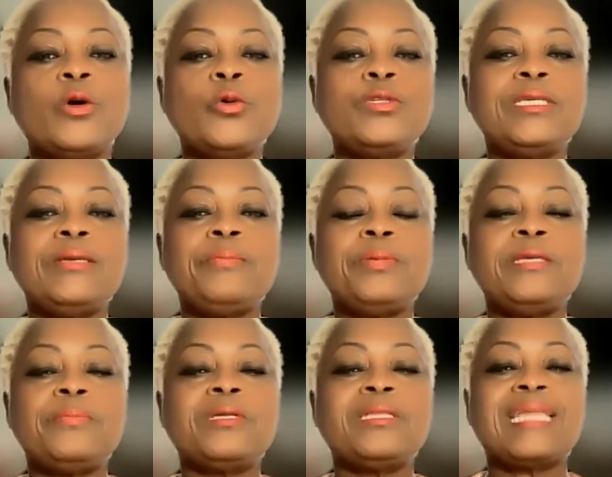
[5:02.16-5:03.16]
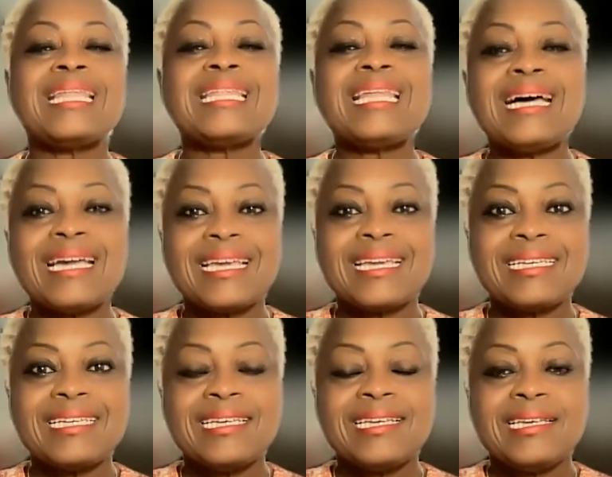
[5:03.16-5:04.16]
only people that lie.
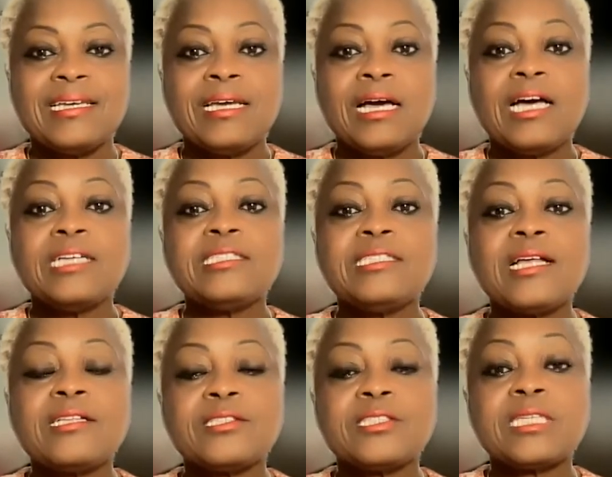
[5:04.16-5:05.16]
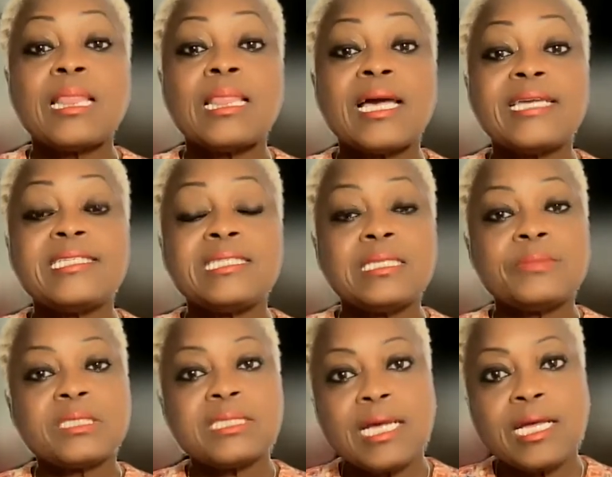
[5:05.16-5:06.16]
Adults lie to
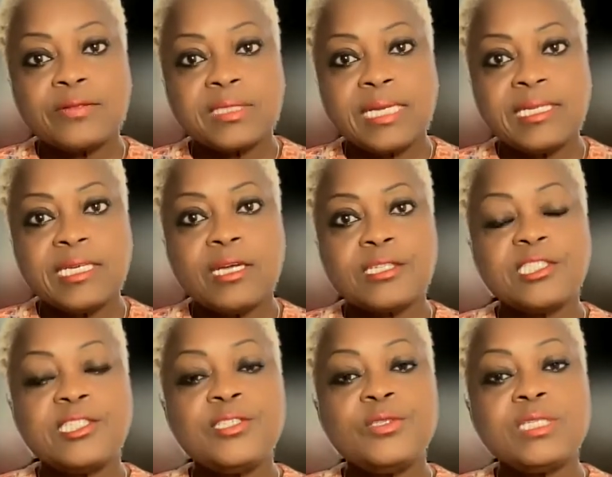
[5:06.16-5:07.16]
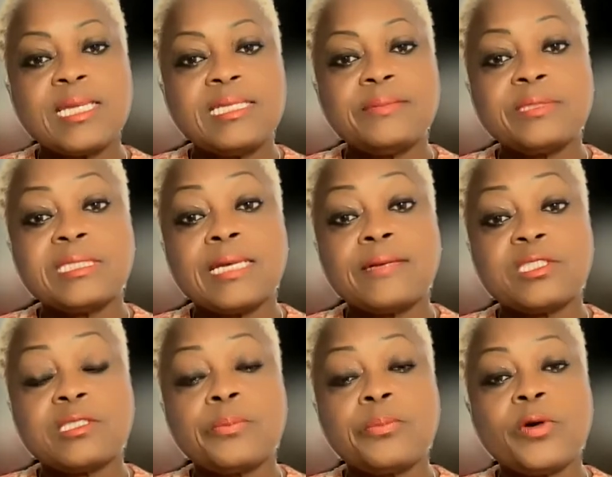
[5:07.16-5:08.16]
themselves, and they continue to lie themselves to
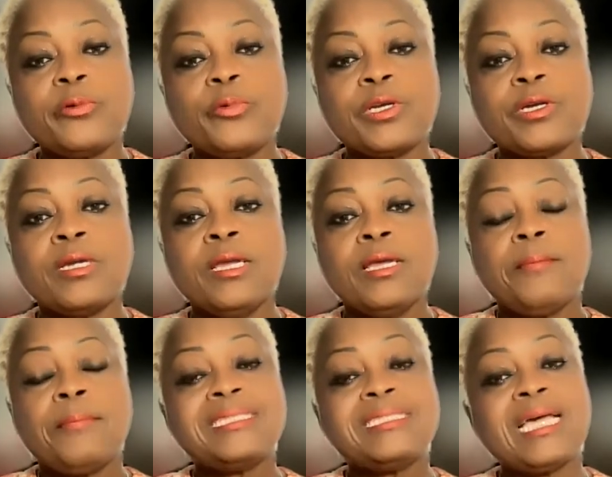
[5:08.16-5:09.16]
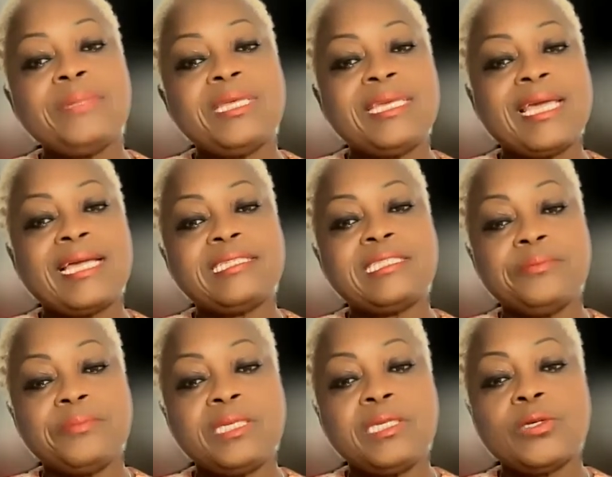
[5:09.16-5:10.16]
the point where by the time they get to
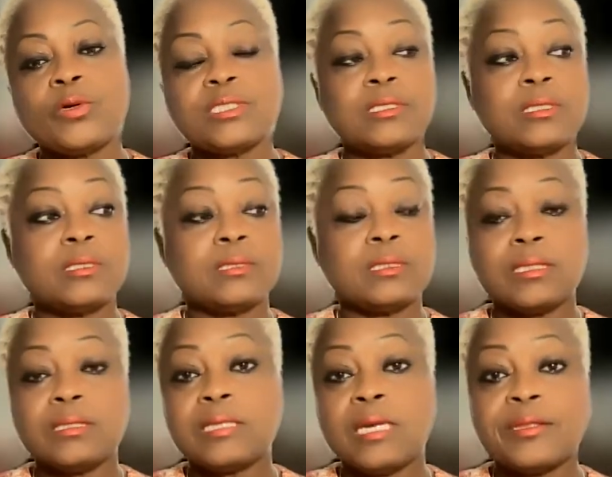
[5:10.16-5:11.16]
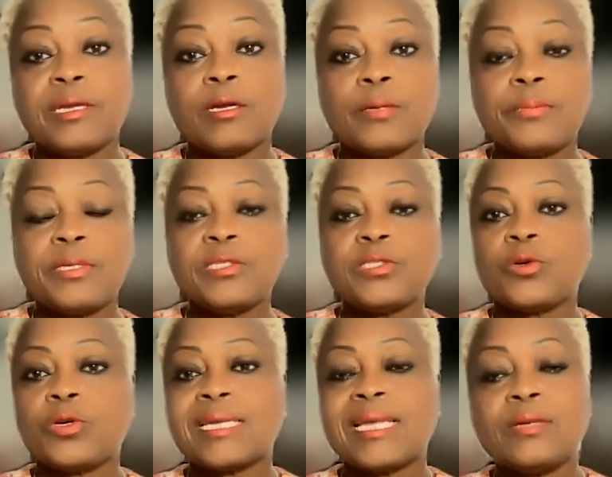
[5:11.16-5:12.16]
me or to a therapist or
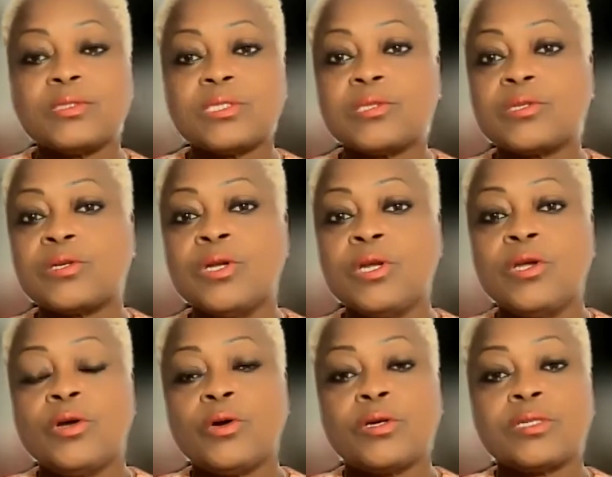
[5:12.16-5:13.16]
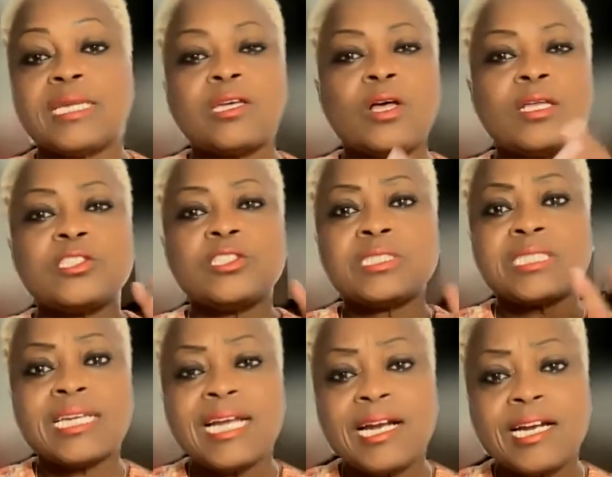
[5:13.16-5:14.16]
a counselor or a psychologist,
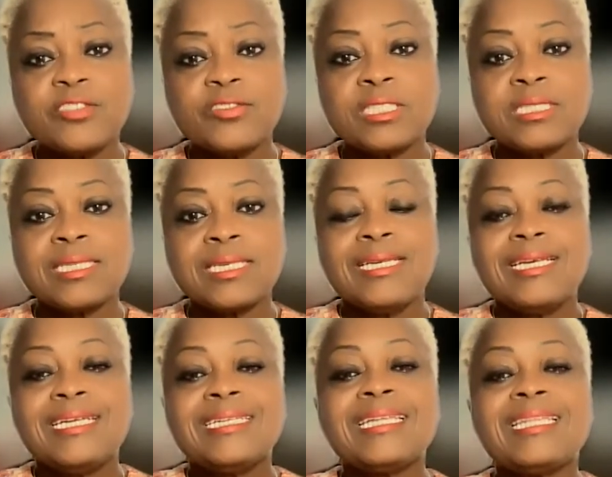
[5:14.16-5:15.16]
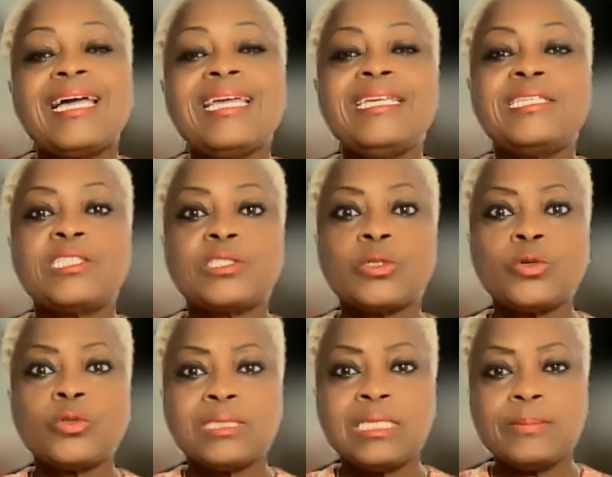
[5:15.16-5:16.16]
psychiatrist, the lie is
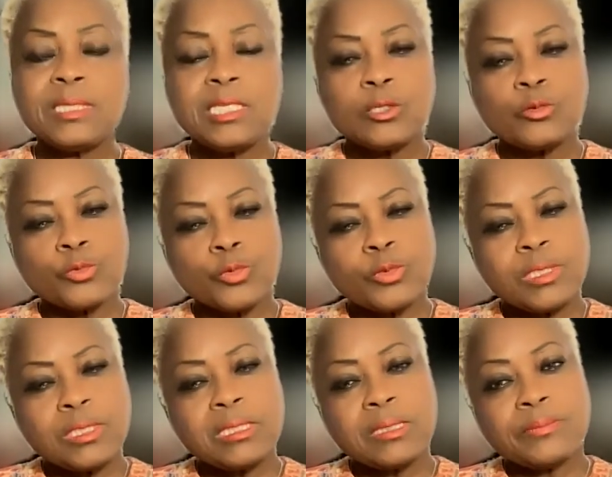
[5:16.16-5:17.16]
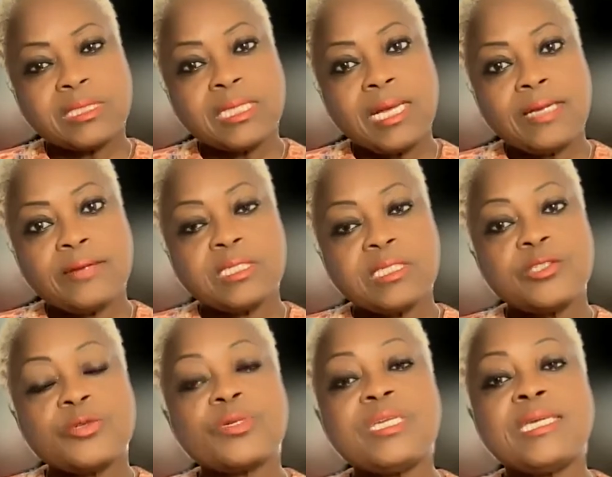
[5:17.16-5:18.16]
so deeply enrooted in themselves and
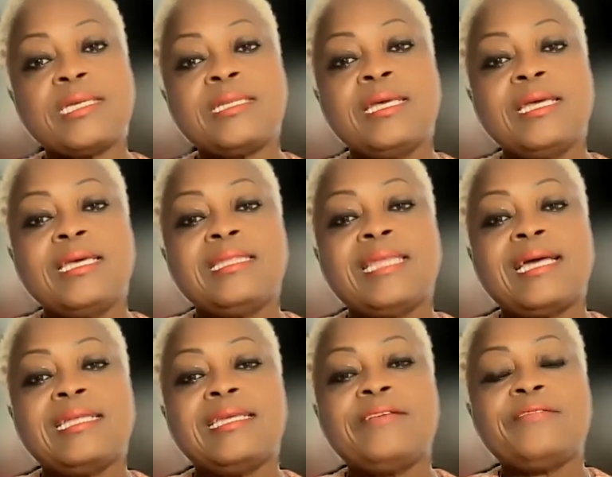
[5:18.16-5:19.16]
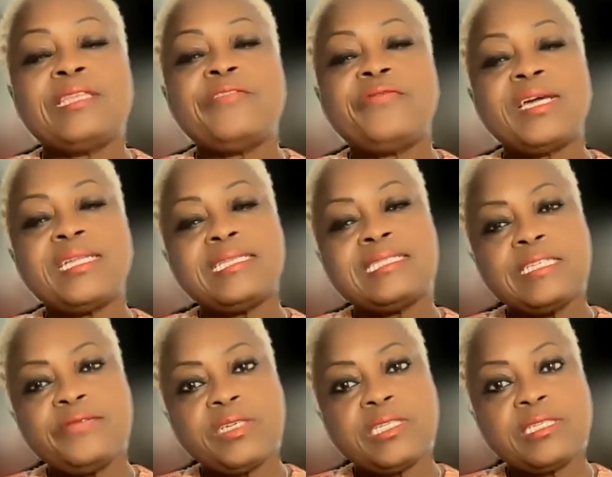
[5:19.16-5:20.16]
ingrained that they find it
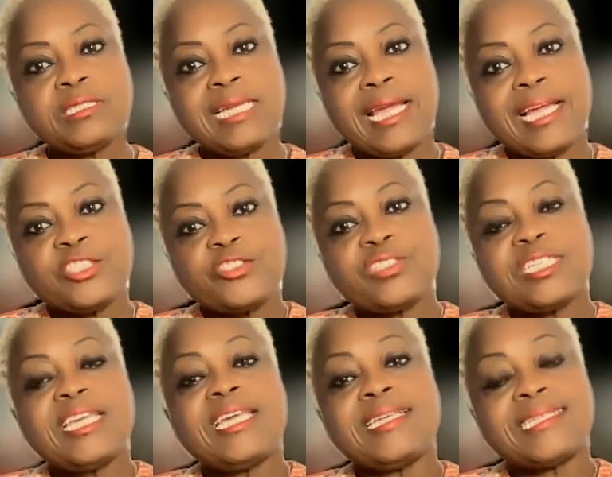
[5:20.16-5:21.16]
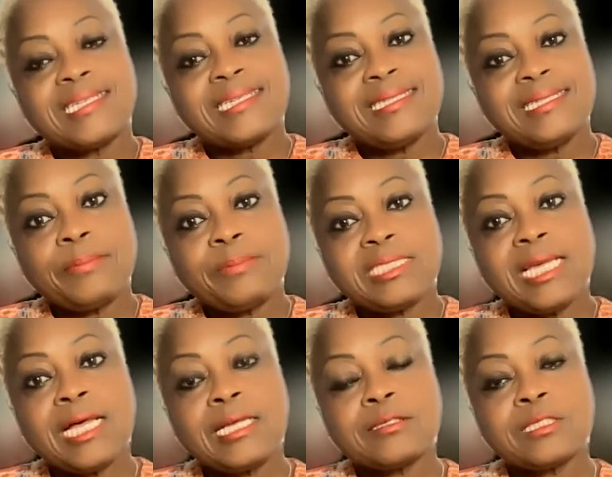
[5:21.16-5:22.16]
difficult to extricate
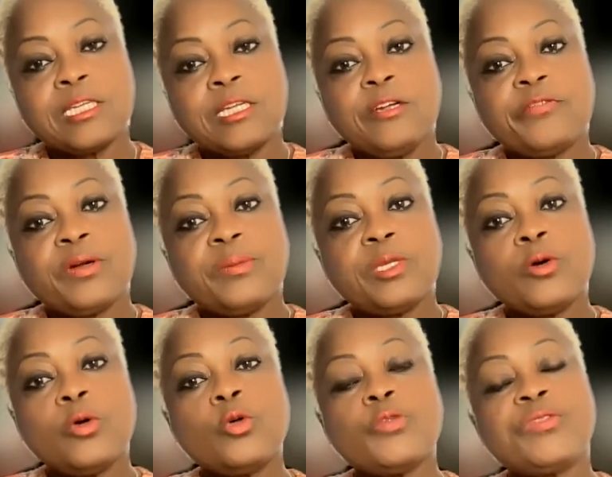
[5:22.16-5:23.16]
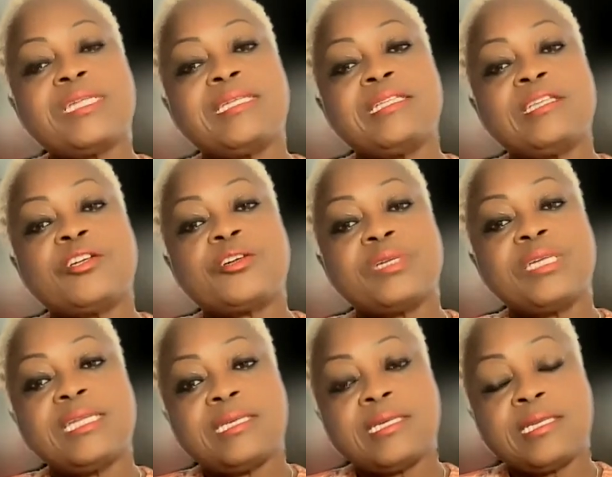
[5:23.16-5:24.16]
themselves from the whole thing that they
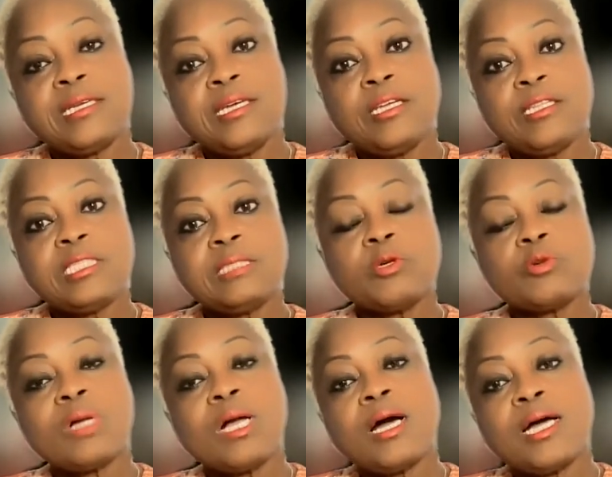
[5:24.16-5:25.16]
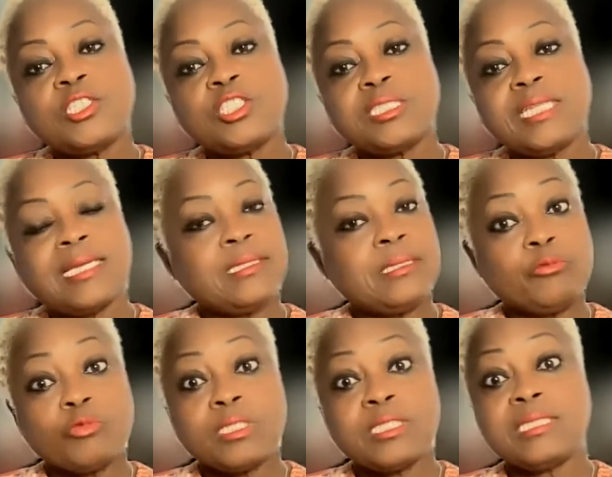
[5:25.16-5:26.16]
created, this mirage that
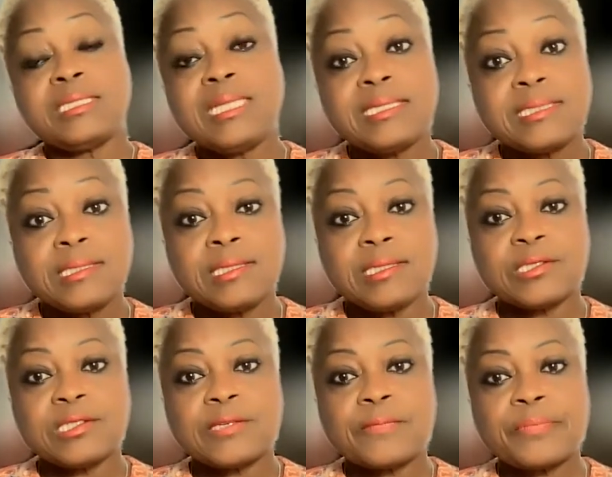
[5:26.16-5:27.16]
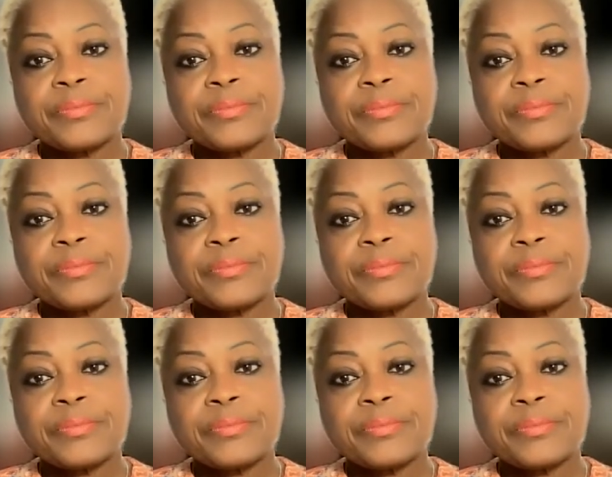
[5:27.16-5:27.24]
really didn't exist.